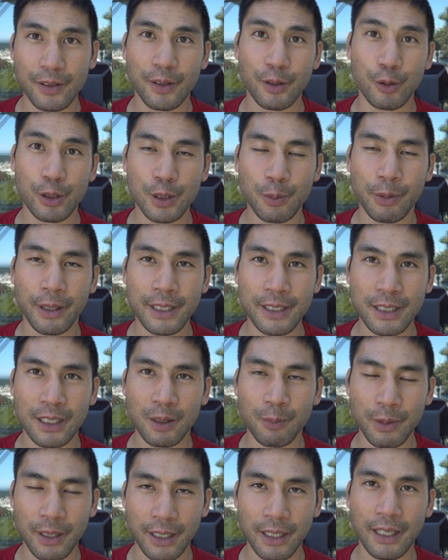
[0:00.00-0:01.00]
They were surprising
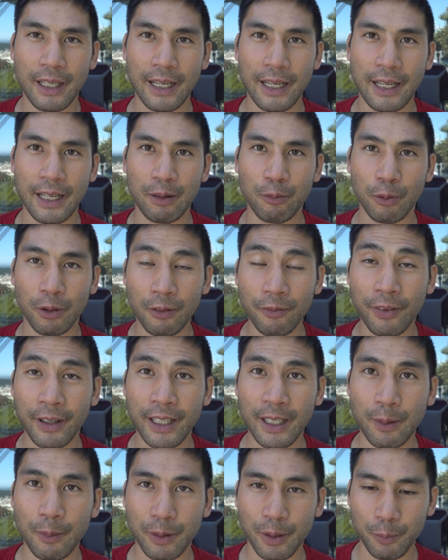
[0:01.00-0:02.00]
to me, and we'll
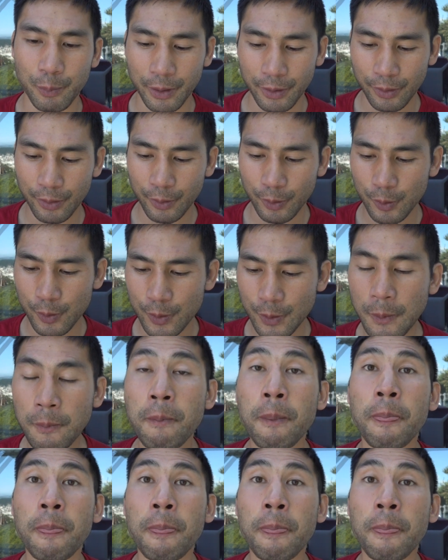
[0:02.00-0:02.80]
find out about those.